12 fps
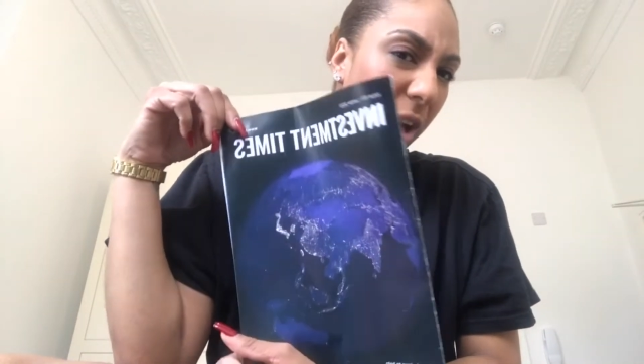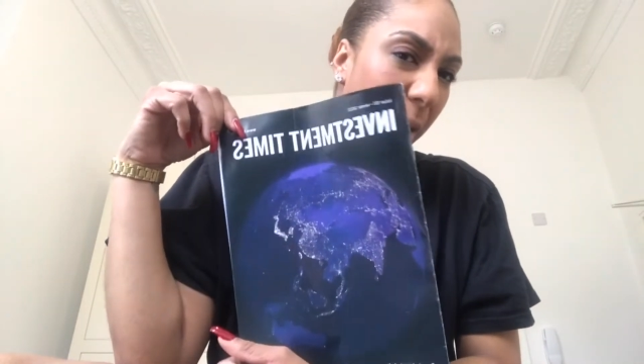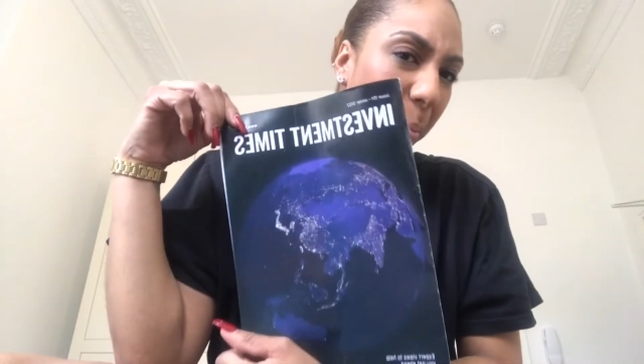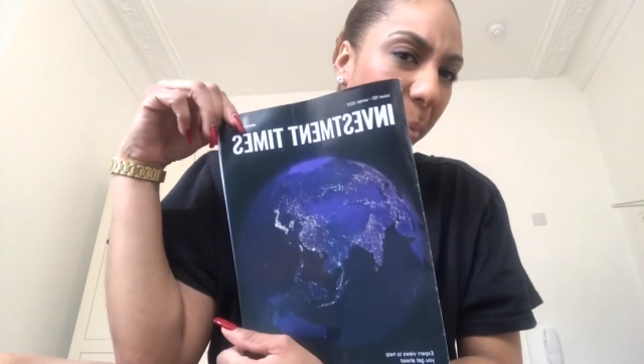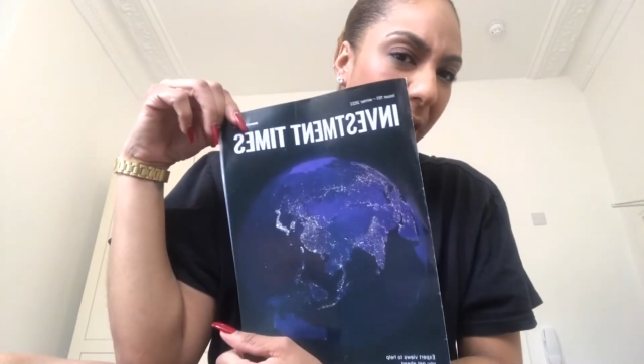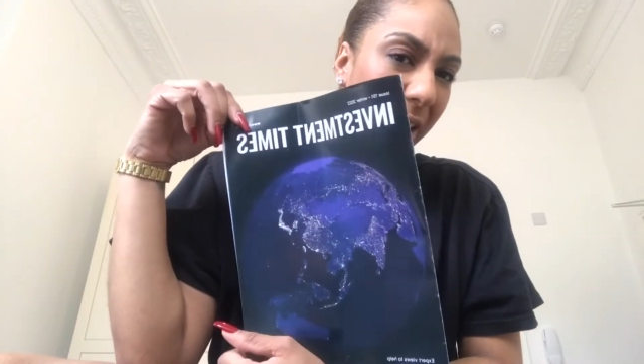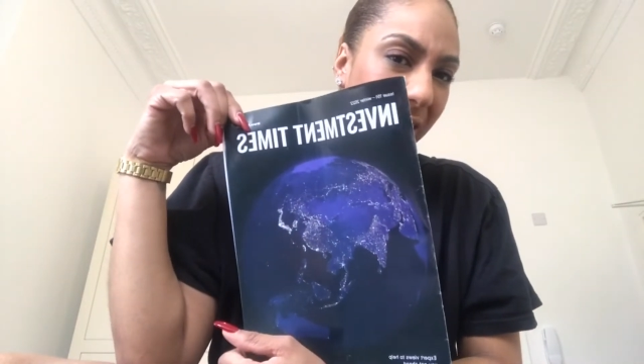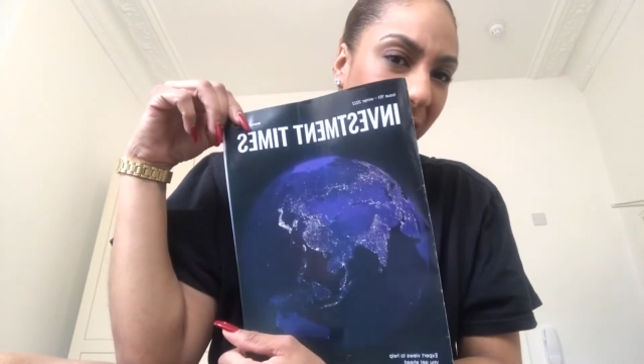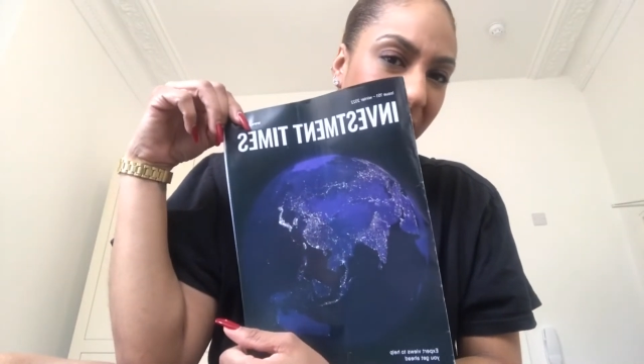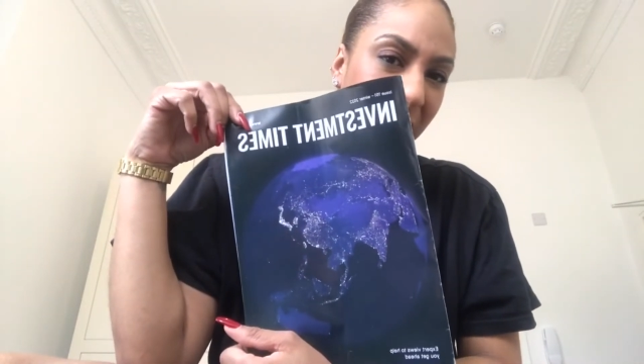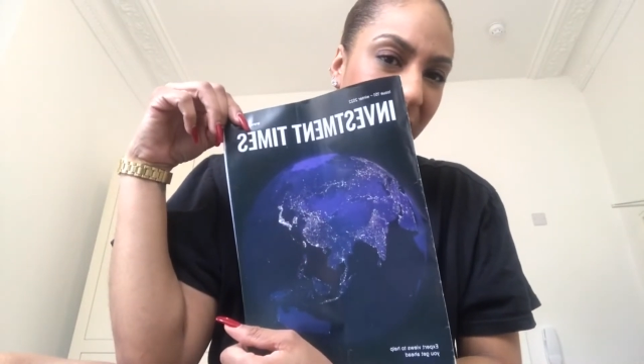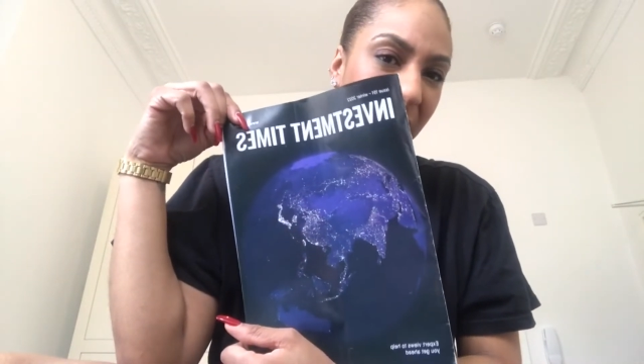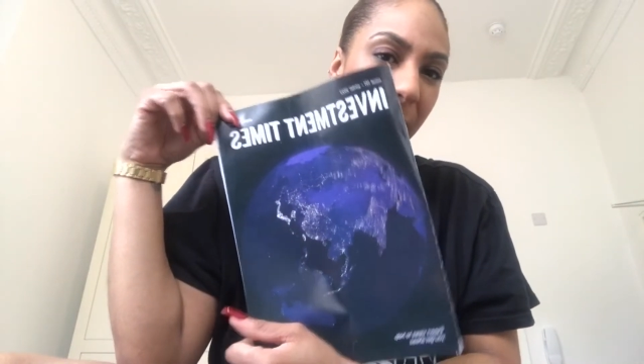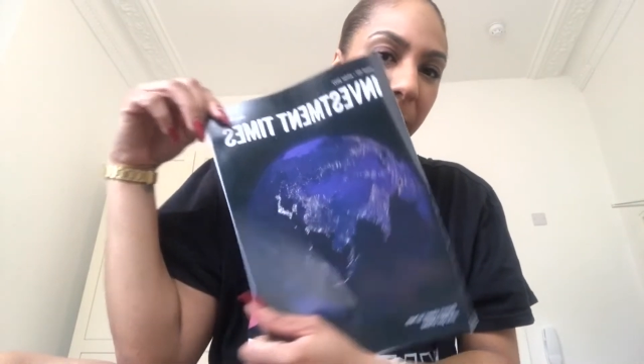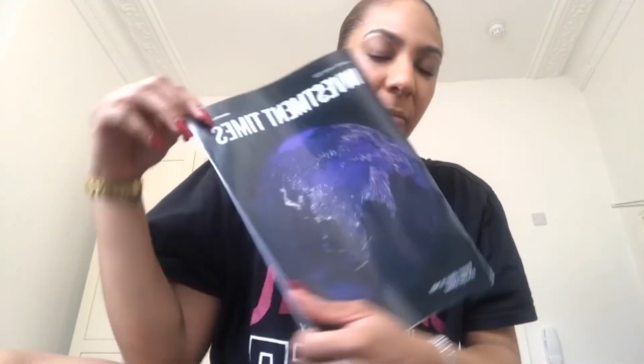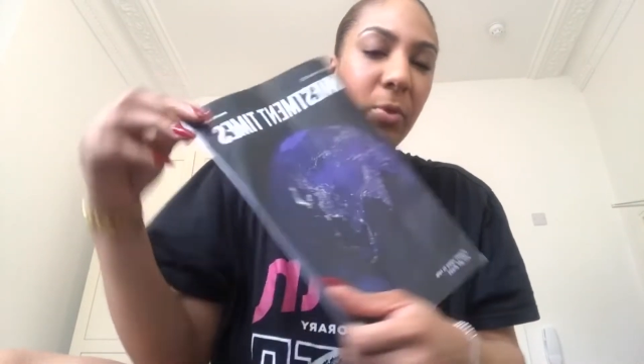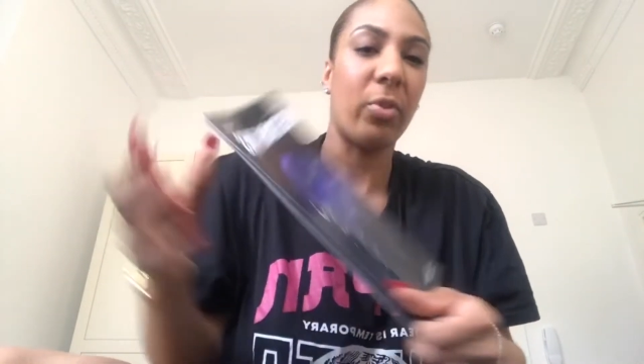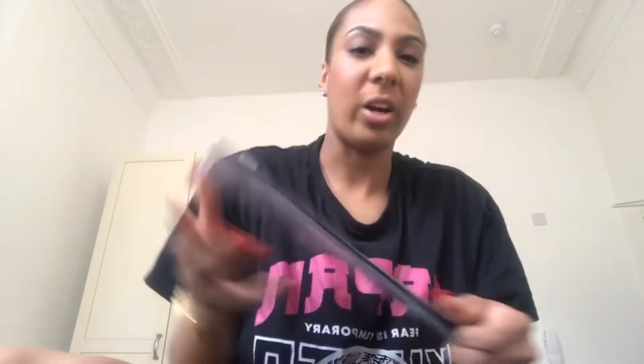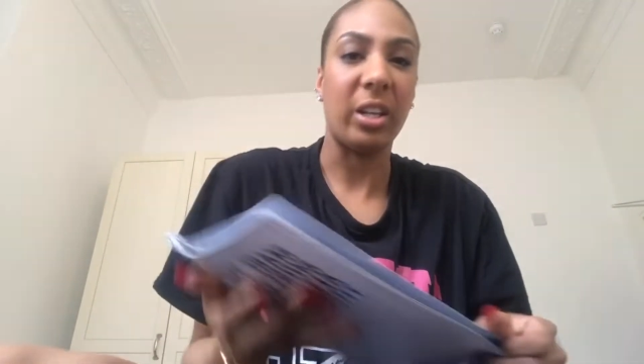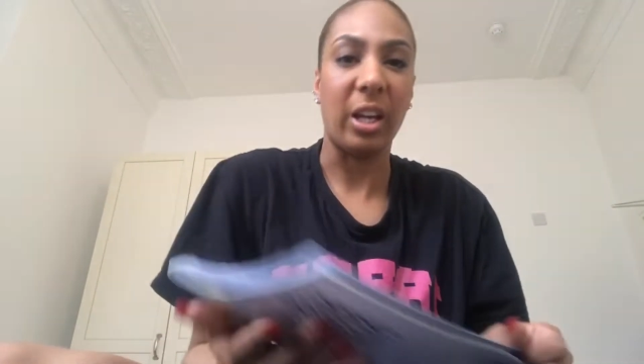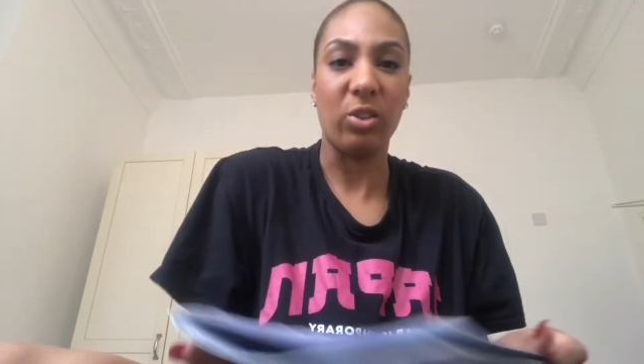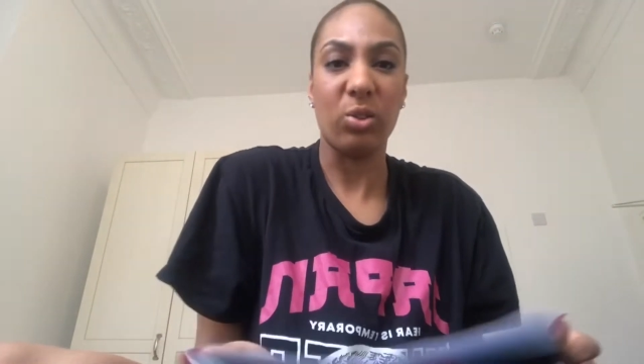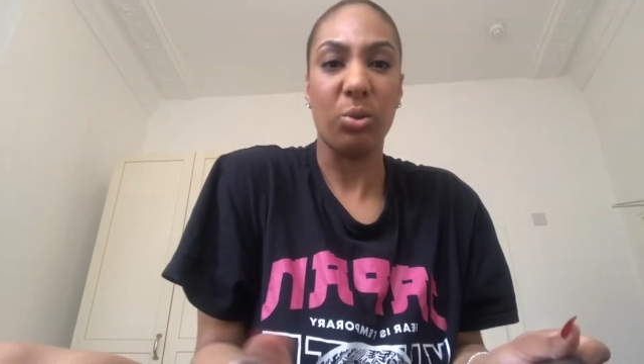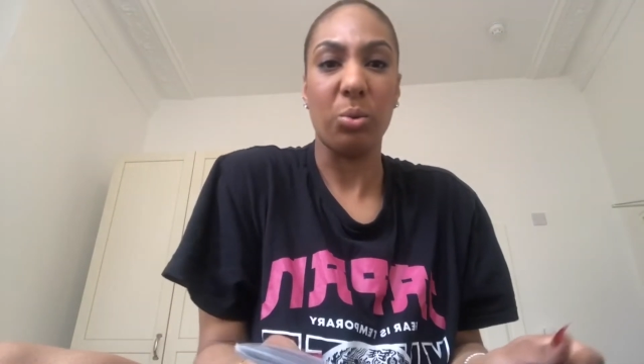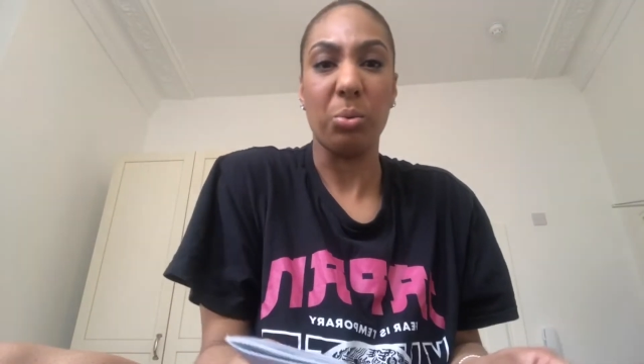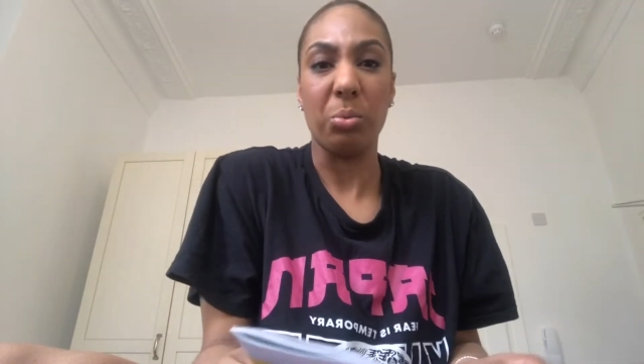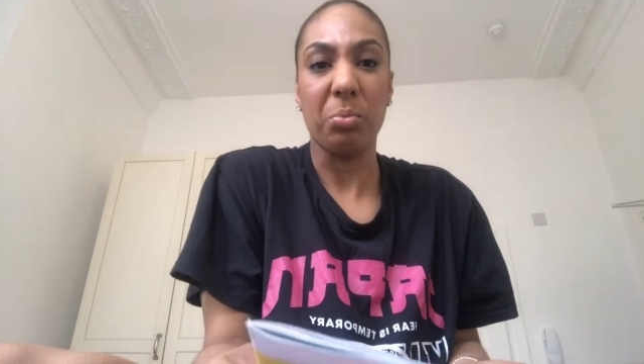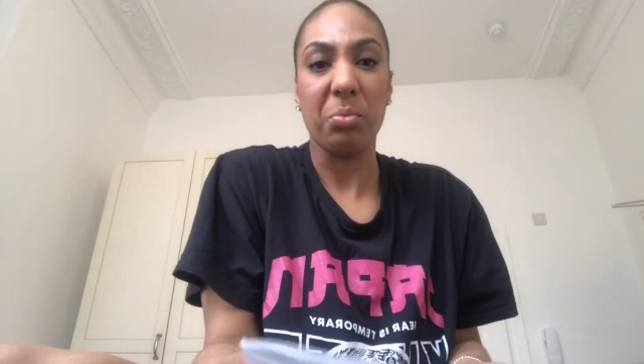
unbiased financial